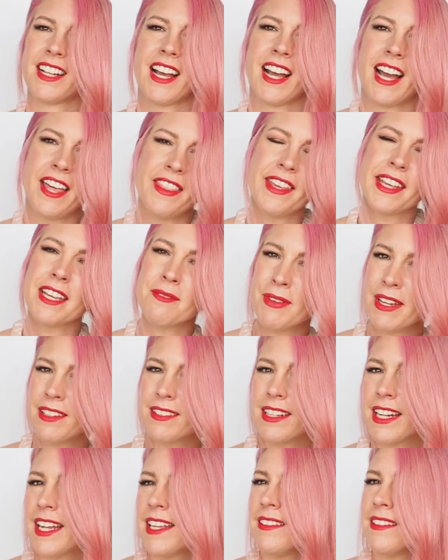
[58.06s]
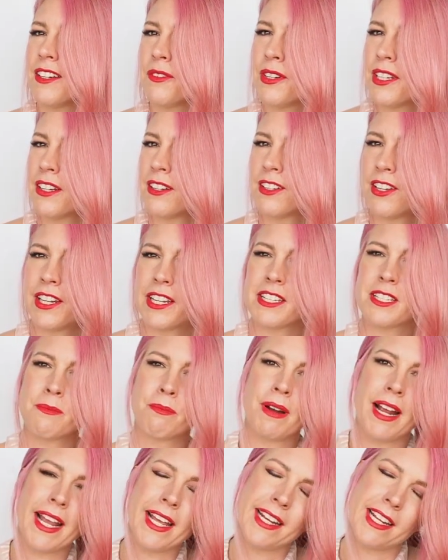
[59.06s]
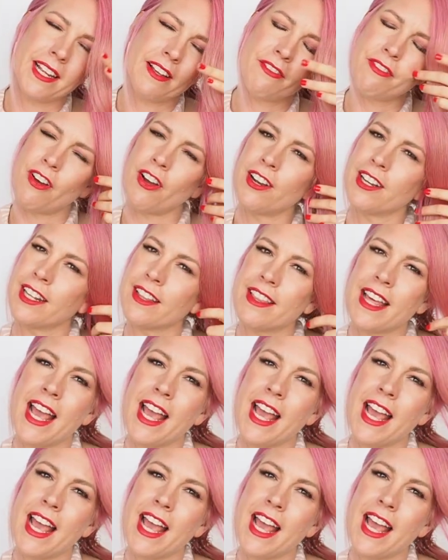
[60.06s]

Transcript: I think it makes it easier when you're learning to braid if only the